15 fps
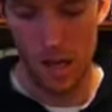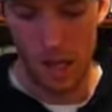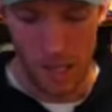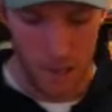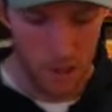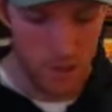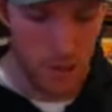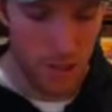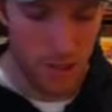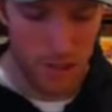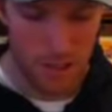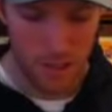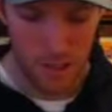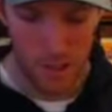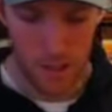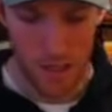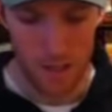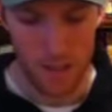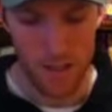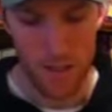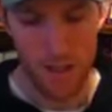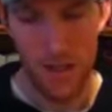he goes and gets it,
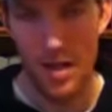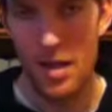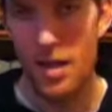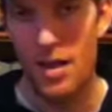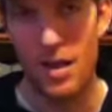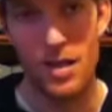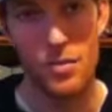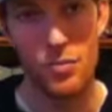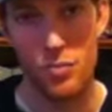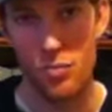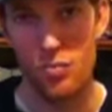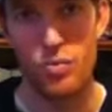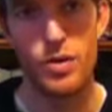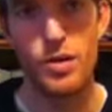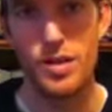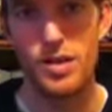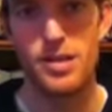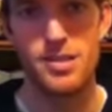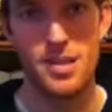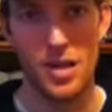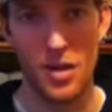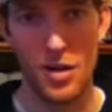and it really
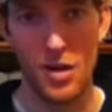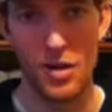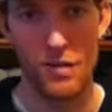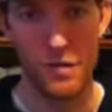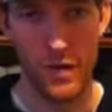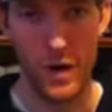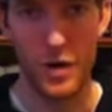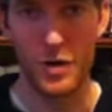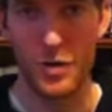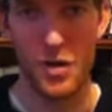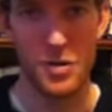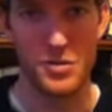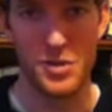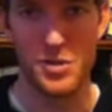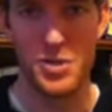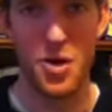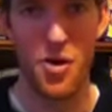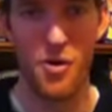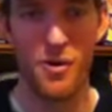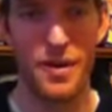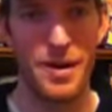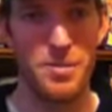is a very long
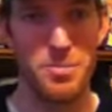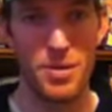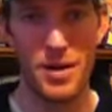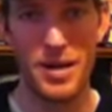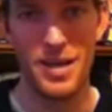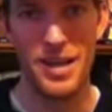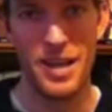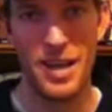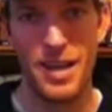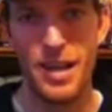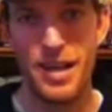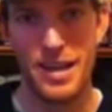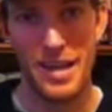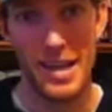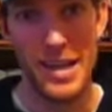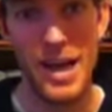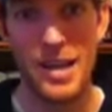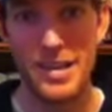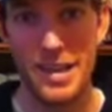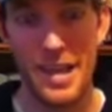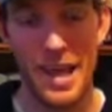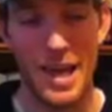story, but he
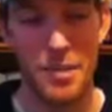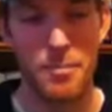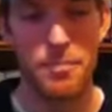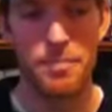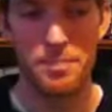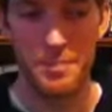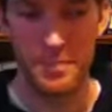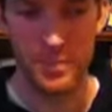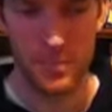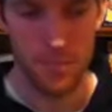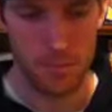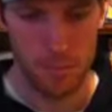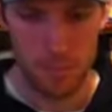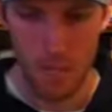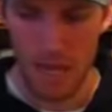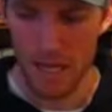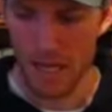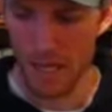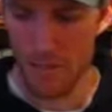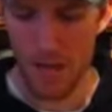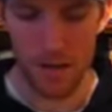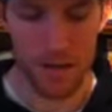got the game.
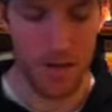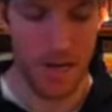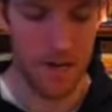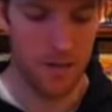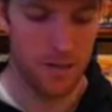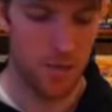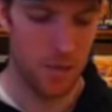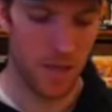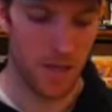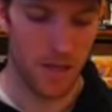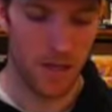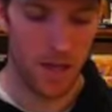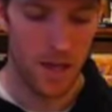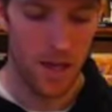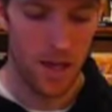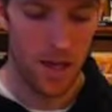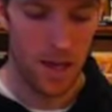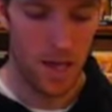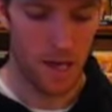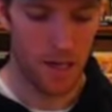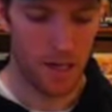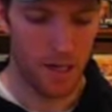He mailed it out to me,
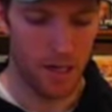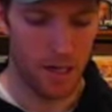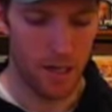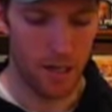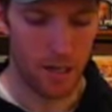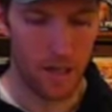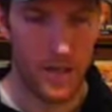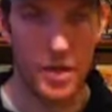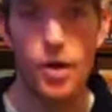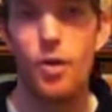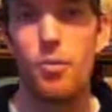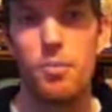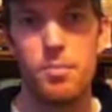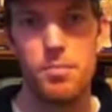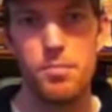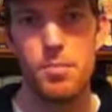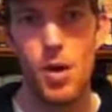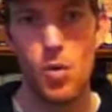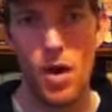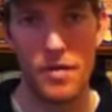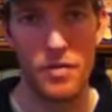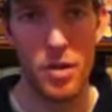and, you know,
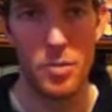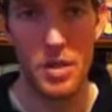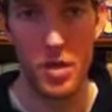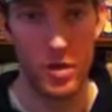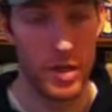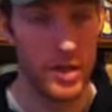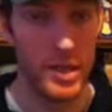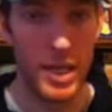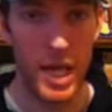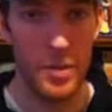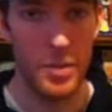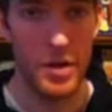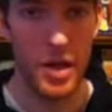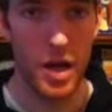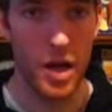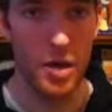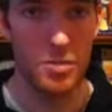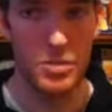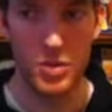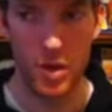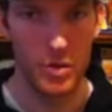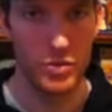my wife let me know that the game had
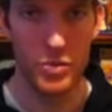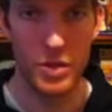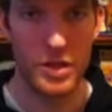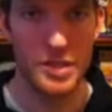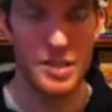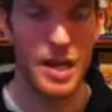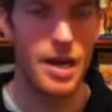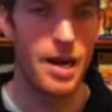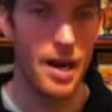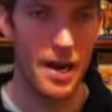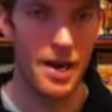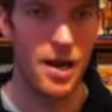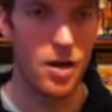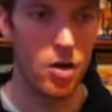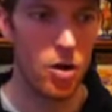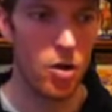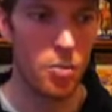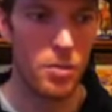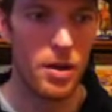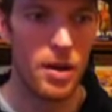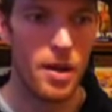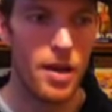come, so I was really excited. And I got
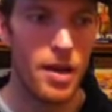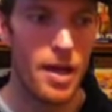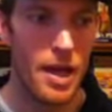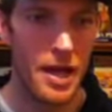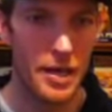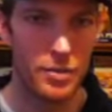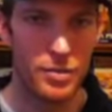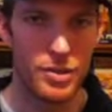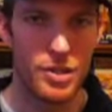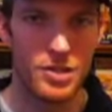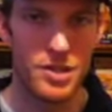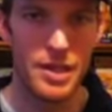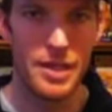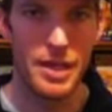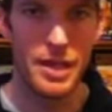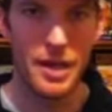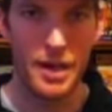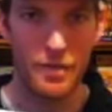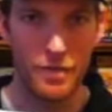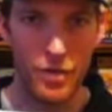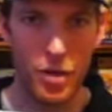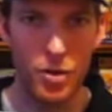home, and it was just like in
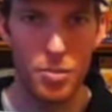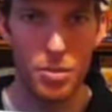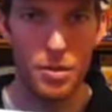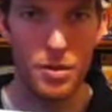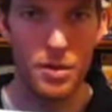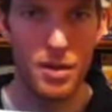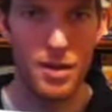an envelope.